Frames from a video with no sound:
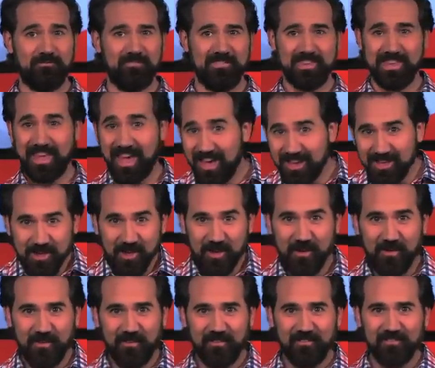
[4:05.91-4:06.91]
Yeah,
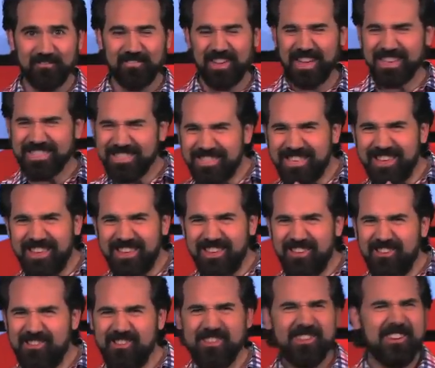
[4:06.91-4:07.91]
you. I see
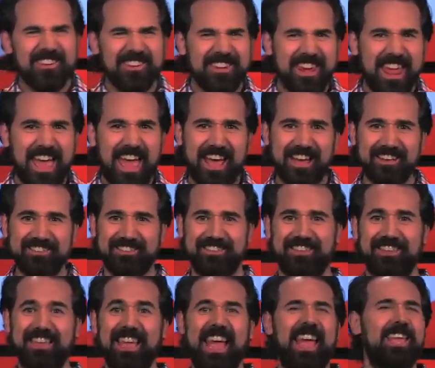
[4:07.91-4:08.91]
you. You're next.
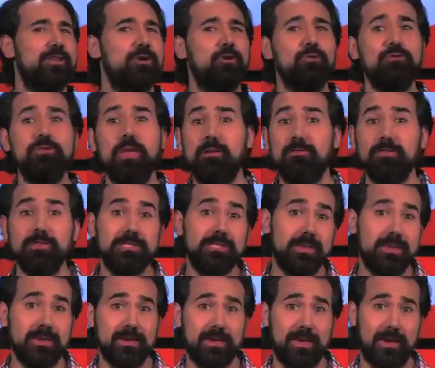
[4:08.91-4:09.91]
And you'll never
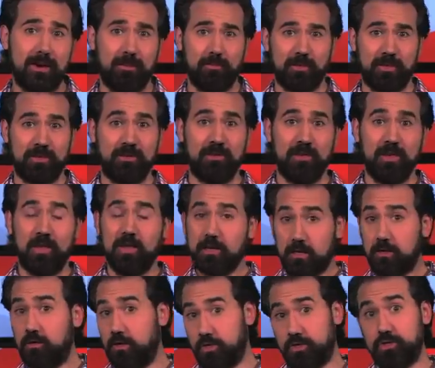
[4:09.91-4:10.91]
see it coming.
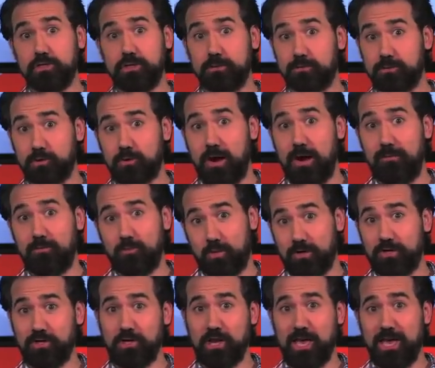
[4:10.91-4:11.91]
Unless you subscribe to our
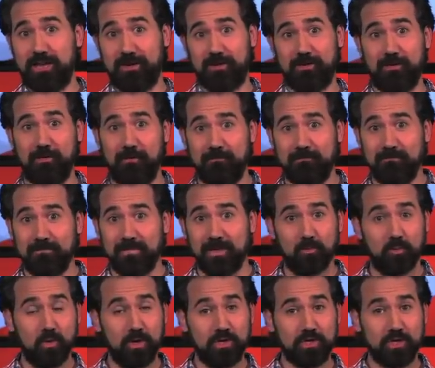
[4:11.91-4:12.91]
channel,
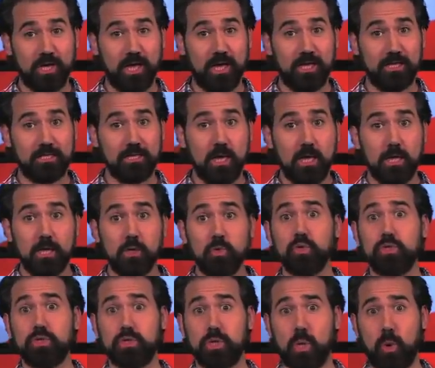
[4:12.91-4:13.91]
in which case,
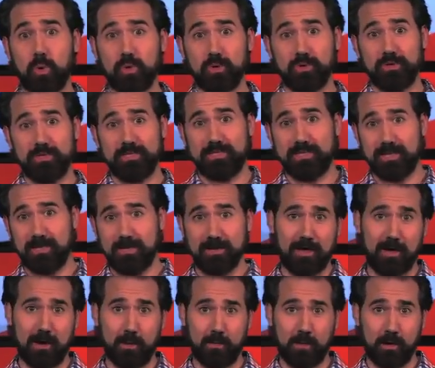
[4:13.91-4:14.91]
you'll totally see it
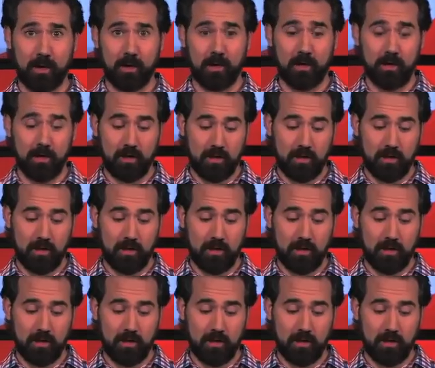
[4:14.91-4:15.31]
coming.